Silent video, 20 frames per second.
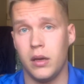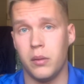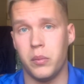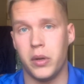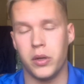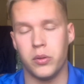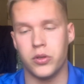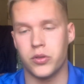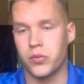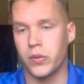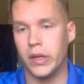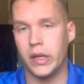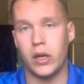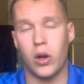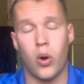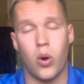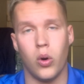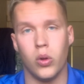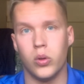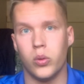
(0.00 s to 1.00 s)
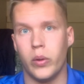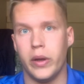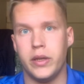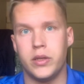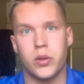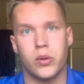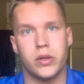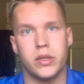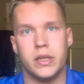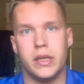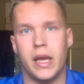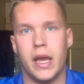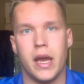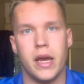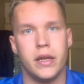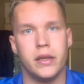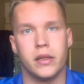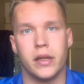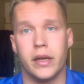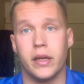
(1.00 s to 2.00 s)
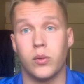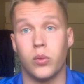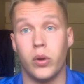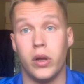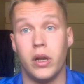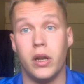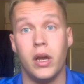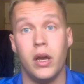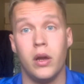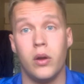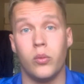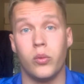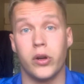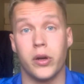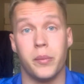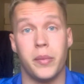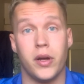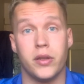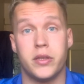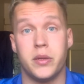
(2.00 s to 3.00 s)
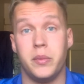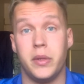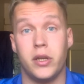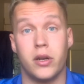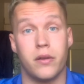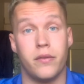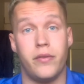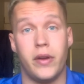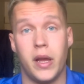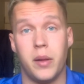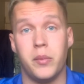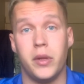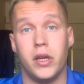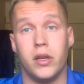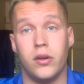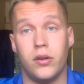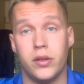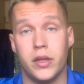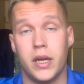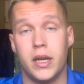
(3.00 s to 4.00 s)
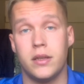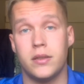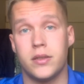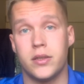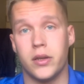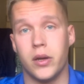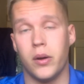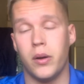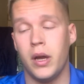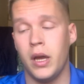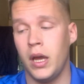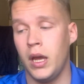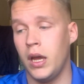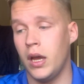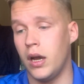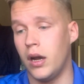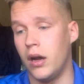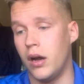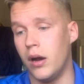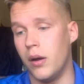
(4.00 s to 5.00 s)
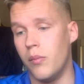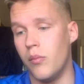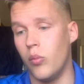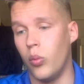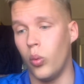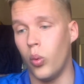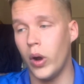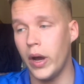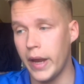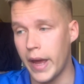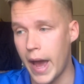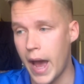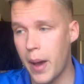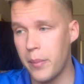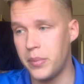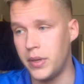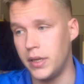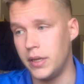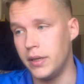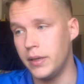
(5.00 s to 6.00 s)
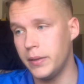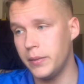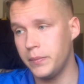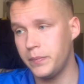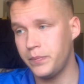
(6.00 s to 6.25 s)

But it was really all the way towards the end, like when we were about to meet our family and all that. So what happened